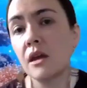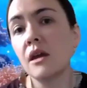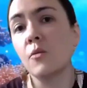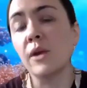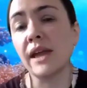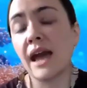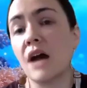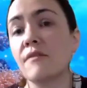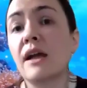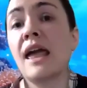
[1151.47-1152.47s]
We
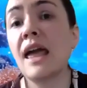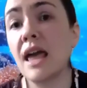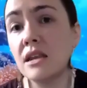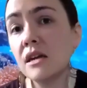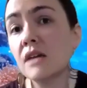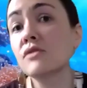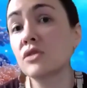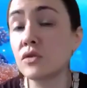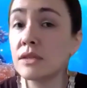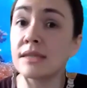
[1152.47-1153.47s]
have a head of
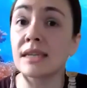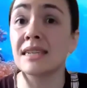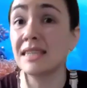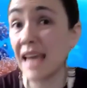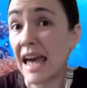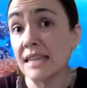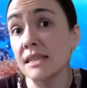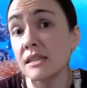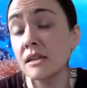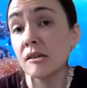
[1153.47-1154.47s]
student
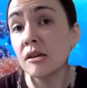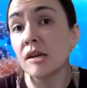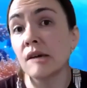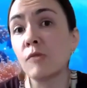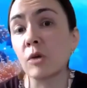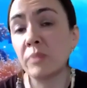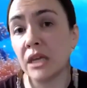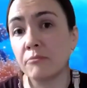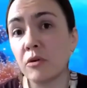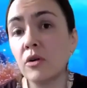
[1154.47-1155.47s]
success where
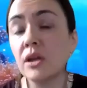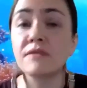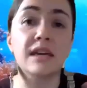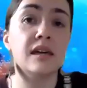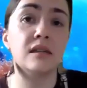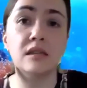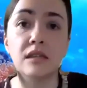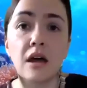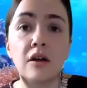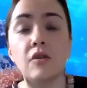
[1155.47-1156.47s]
people, if they get
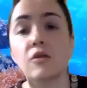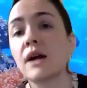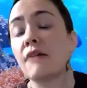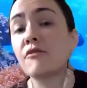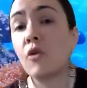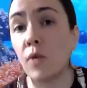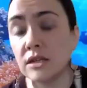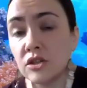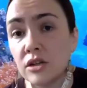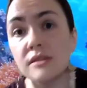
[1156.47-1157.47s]
stuck or have
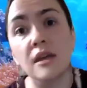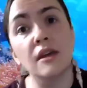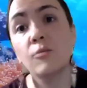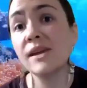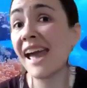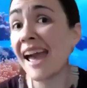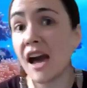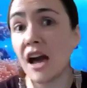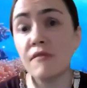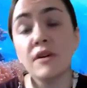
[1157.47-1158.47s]
questions, we
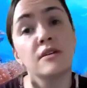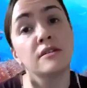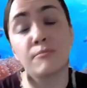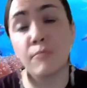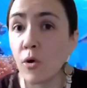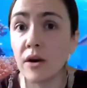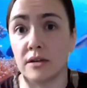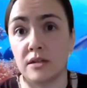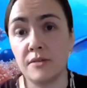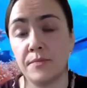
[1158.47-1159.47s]
have
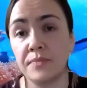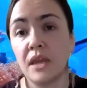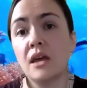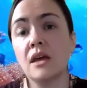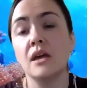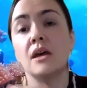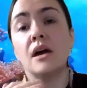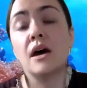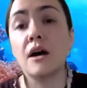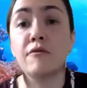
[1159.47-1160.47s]
support
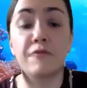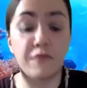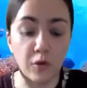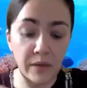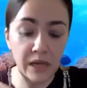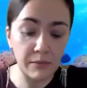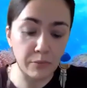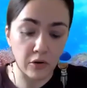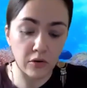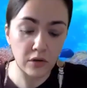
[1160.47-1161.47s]
uh, for
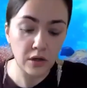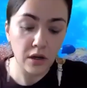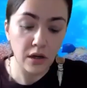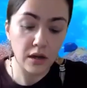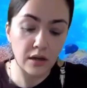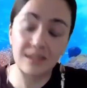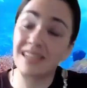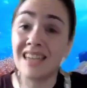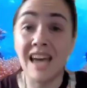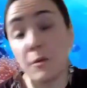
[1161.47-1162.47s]
people to,
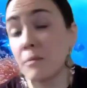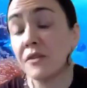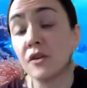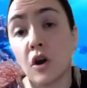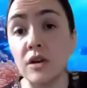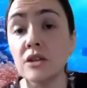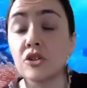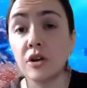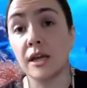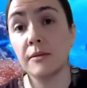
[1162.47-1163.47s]
to help them on their coding
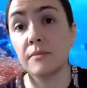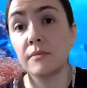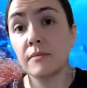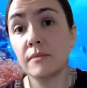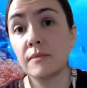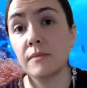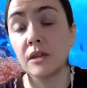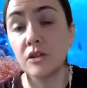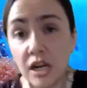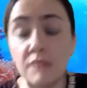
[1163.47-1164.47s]
journey,
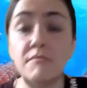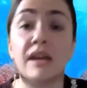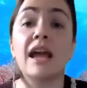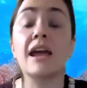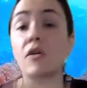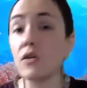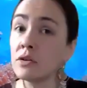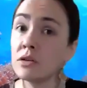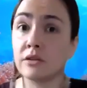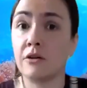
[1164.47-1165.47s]
legitimate, and
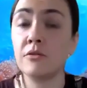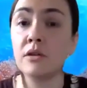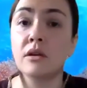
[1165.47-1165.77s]
also